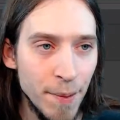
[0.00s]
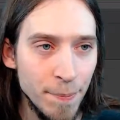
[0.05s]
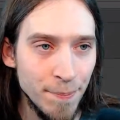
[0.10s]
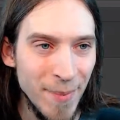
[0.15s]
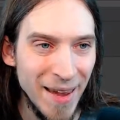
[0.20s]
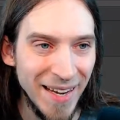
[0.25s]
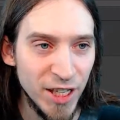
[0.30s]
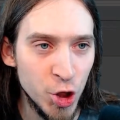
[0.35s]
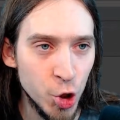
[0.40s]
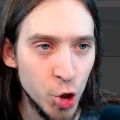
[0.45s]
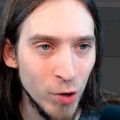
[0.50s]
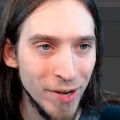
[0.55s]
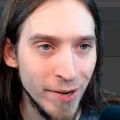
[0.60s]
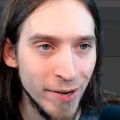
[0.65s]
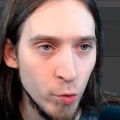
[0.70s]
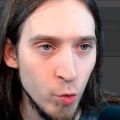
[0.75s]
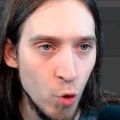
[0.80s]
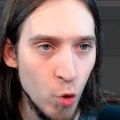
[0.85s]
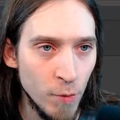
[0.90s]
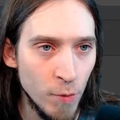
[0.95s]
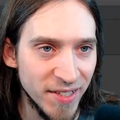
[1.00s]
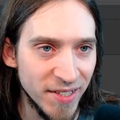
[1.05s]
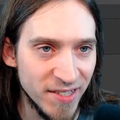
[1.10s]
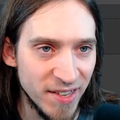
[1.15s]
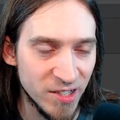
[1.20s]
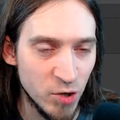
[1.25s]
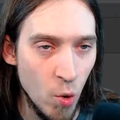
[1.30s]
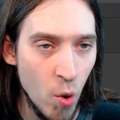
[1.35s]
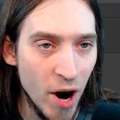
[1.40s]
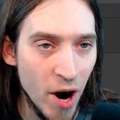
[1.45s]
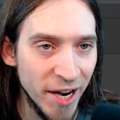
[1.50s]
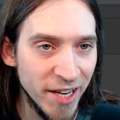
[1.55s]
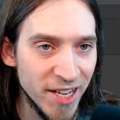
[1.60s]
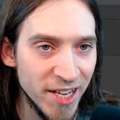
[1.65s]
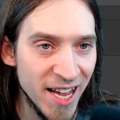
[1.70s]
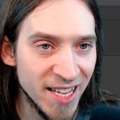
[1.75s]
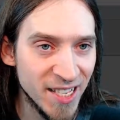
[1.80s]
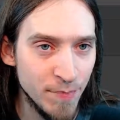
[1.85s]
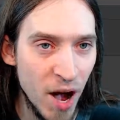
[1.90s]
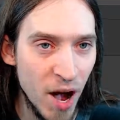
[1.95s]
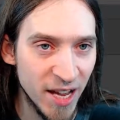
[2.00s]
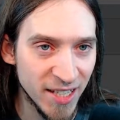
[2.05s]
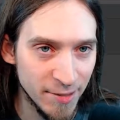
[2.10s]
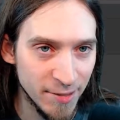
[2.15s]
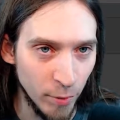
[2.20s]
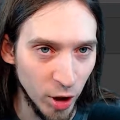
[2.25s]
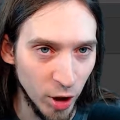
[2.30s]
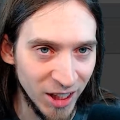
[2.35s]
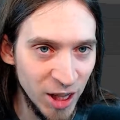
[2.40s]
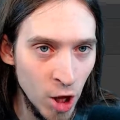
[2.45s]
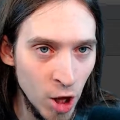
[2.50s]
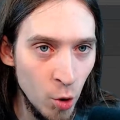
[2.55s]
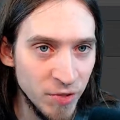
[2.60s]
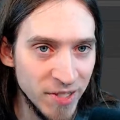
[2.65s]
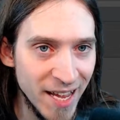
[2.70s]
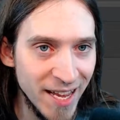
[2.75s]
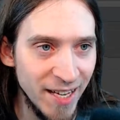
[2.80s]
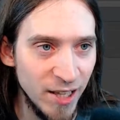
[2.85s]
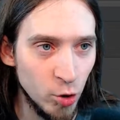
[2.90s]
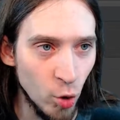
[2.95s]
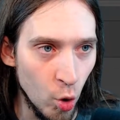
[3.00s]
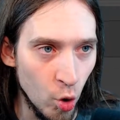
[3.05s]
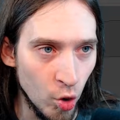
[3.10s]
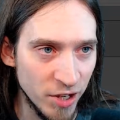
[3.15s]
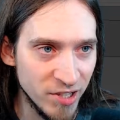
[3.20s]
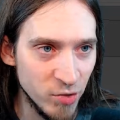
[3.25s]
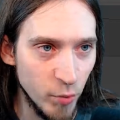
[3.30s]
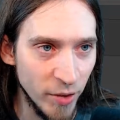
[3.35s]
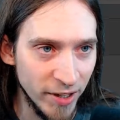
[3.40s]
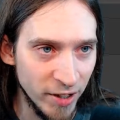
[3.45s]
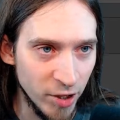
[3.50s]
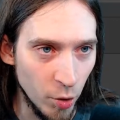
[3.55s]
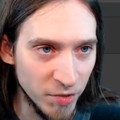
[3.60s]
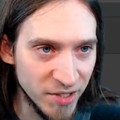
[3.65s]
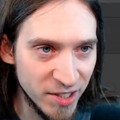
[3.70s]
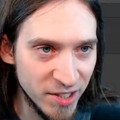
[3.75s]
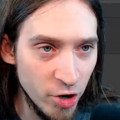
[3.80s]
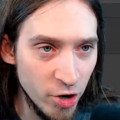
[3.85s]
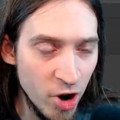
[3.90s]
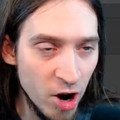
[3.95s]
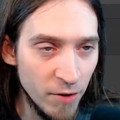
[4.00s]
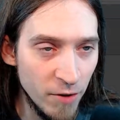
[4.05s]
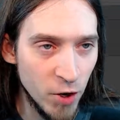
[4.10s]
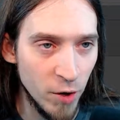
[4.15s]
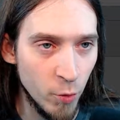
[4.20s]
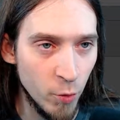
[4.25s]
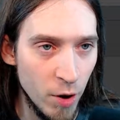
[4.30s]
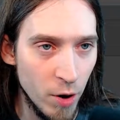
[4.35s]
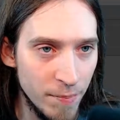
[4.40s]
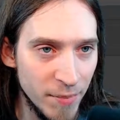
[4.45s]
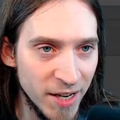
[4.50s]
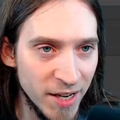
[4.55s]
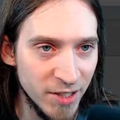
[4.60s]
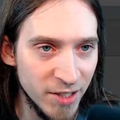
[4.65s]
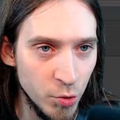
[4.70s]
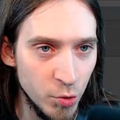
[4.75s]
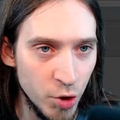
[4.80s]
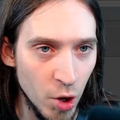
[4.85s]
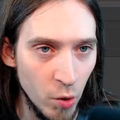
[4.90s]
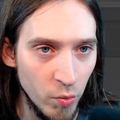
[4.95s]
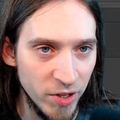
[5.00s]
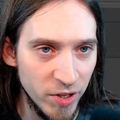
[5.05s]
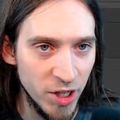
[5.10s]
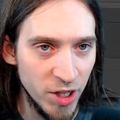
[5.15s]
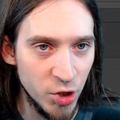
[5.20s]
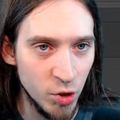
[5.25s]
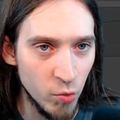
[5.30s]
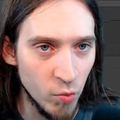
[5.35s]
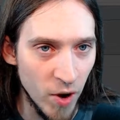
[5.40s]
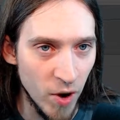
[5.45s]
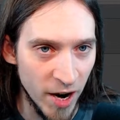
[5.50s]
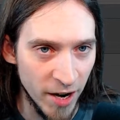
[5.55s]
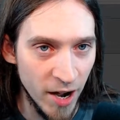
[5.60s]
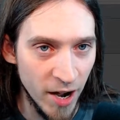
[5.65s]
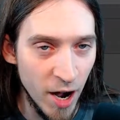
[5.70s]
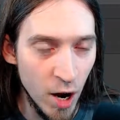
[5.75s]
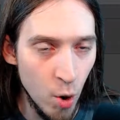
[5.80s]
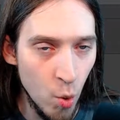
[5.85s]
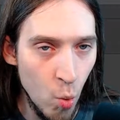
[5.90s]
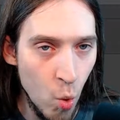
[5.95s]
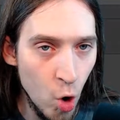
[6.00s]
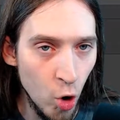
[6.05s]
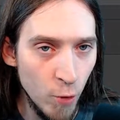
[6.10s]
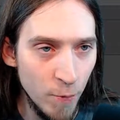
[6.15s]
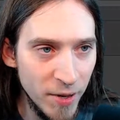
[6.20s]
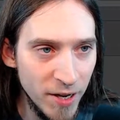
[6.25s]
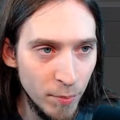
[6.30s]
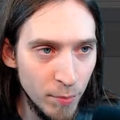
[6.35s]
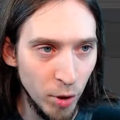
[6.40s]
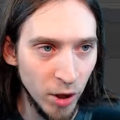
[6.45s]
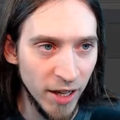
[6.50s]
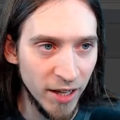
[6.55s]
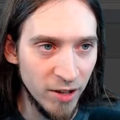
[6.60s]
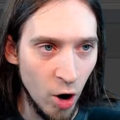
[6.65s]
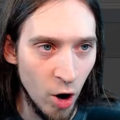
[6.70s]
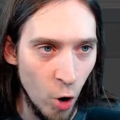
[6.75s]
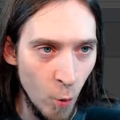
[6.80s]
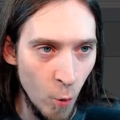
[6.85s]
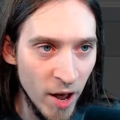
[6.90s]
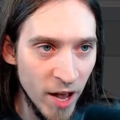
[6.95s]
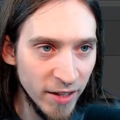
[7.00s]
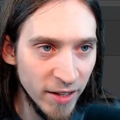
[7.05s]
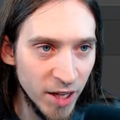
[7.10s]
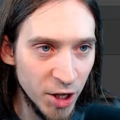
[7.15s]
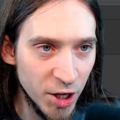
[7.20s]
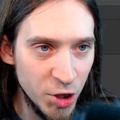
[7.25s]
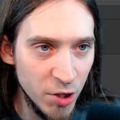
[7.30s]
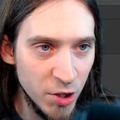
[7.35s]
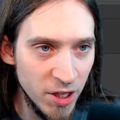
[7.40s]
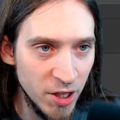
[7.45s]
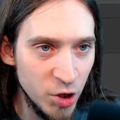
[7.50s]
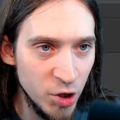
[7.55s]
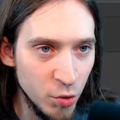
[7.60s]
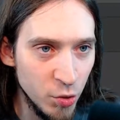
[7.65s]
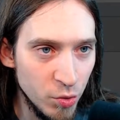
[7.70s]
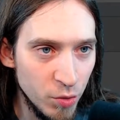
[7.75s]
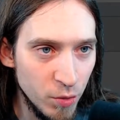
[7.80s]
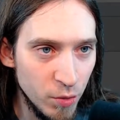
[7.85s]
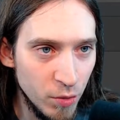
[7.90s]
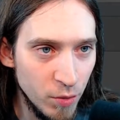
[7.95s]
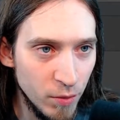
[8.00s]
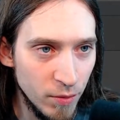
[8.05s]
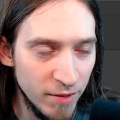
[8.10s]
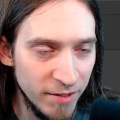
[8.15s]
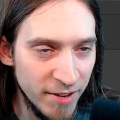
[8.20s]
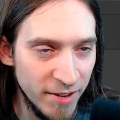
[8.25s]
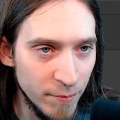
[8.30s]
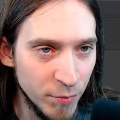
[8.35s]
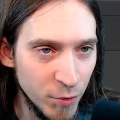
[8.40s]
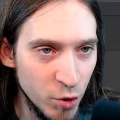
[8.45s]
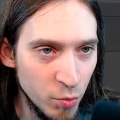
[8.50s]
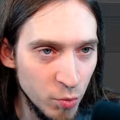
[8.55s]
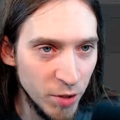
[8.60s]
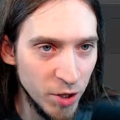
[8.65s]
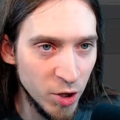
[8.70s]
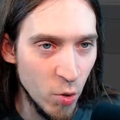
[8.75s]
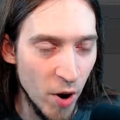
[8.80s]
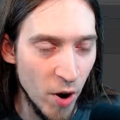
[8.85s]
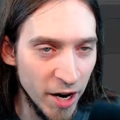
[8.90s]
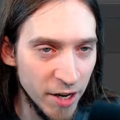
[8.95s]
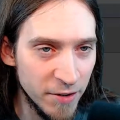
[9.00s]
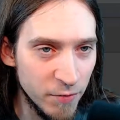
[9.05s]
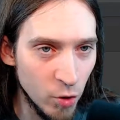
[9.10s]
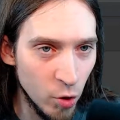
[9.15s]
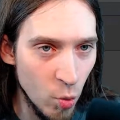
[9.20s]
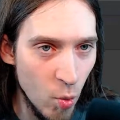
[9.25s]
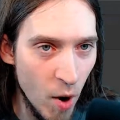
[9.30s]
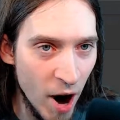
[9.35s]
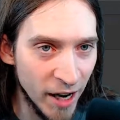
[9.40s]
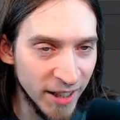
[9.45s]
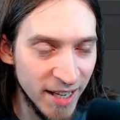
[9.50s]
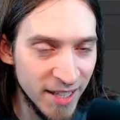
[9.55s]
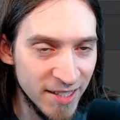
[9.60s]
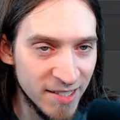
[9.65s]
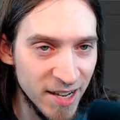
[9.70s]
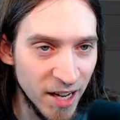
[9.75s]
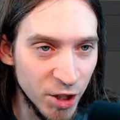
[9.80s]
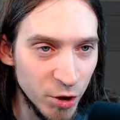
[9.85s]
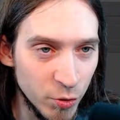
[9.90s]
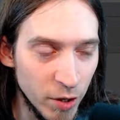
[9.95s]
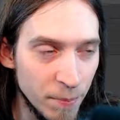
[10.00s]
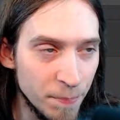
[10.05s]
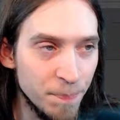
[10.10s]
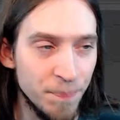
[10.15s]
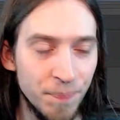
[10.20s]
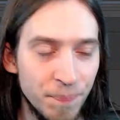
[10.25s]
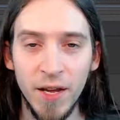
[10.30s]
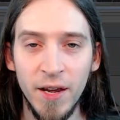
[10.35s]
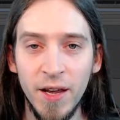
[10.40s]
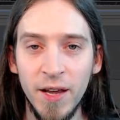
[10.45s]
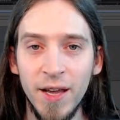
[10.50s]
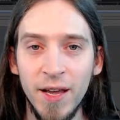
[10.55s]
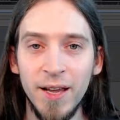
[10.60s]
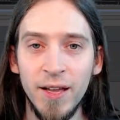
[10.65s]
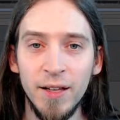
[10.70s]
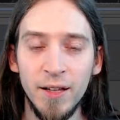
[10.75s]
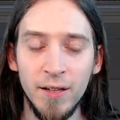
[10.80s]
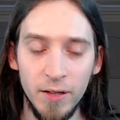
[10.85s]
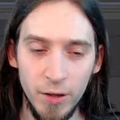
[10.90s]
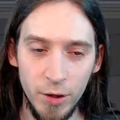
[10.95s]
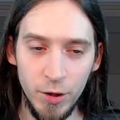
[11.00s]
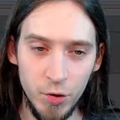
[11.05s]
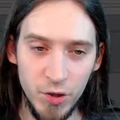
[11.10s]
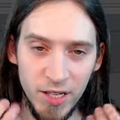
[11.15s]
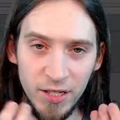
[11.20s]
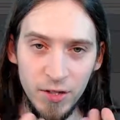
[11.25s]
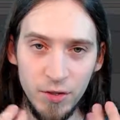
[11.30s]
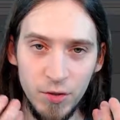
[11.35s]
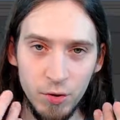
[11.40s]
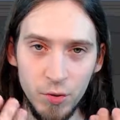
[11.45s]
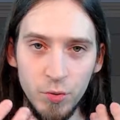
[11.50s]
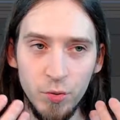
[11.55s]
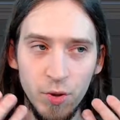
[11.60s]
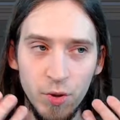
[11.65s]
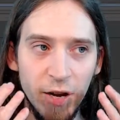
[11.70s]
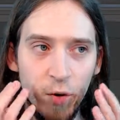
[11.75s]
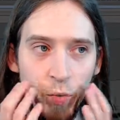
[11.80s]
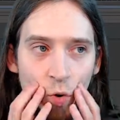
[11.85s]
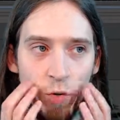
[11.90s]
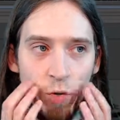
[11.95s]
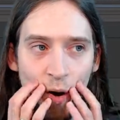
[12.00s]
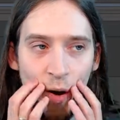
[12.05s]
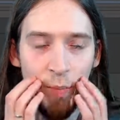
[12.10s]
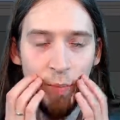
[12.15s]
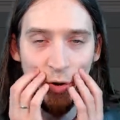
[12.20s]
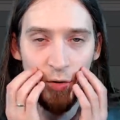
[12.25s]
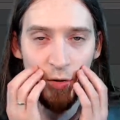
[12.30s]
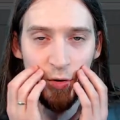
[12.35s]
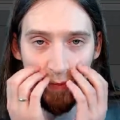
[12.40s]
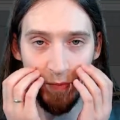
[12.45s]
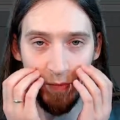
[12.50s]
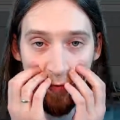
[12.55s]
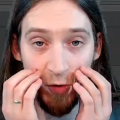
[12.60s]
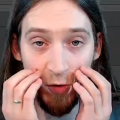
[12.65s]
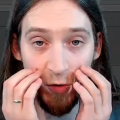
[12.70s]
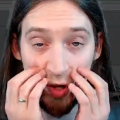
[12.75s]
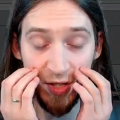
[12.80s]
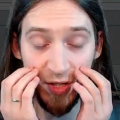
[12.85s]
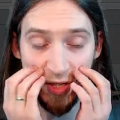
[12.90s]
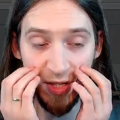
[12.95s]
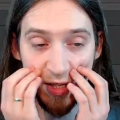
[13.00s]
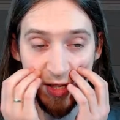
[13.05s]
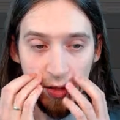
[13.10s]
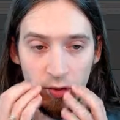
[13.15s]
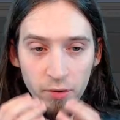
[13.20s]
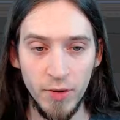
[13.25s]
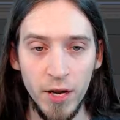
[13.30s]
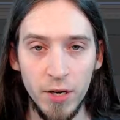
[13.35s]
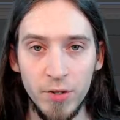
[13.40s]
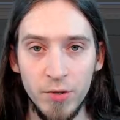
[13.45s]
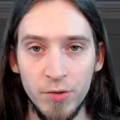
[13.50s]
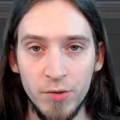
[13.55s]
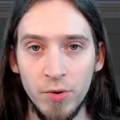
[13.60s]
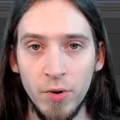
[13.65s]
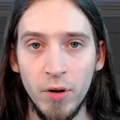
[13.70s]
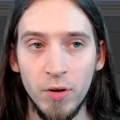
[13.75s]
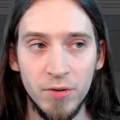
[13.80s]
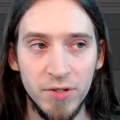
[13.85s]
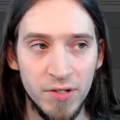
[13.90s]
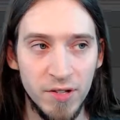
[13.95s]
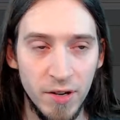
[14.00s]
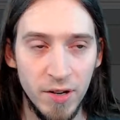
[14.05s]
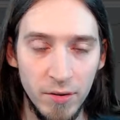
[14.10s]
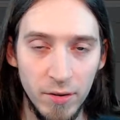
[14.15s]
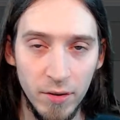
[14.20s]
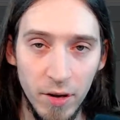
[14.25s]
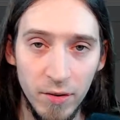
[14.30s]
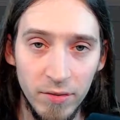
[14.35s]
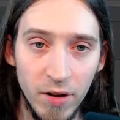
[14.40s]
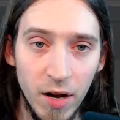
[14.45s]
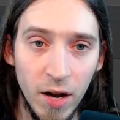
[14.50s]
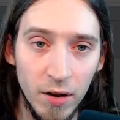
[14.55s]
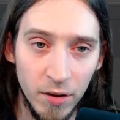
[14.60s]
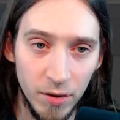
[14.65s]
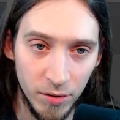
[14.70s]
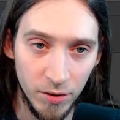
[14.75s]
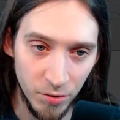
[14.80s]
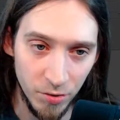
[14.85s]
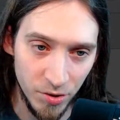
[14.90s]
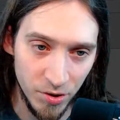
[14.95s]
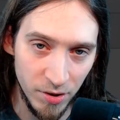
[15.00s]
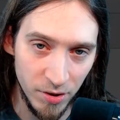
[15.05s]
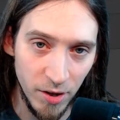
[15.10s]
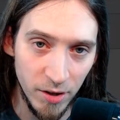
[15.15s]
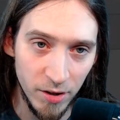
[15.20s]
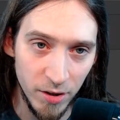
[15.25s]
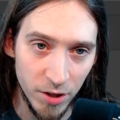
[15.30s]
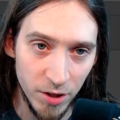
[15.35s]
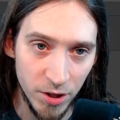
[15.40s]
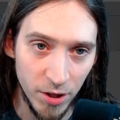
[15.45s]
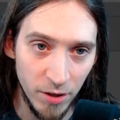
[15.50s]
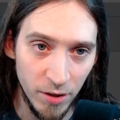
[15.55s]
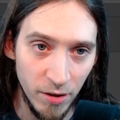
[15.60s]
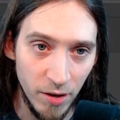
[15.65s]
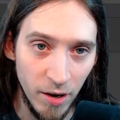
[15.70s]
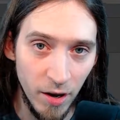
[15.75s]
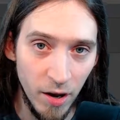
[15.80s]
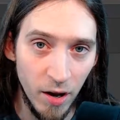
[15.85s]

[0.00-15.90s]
make sure your room is as quiet as possible. Close any doors, windows, turn off equipment you don't need to run. Warn people at home that you need them to be quiet for a while, etc. You need to like warm up your voice so that you're not sounding like that, like you're sluggish and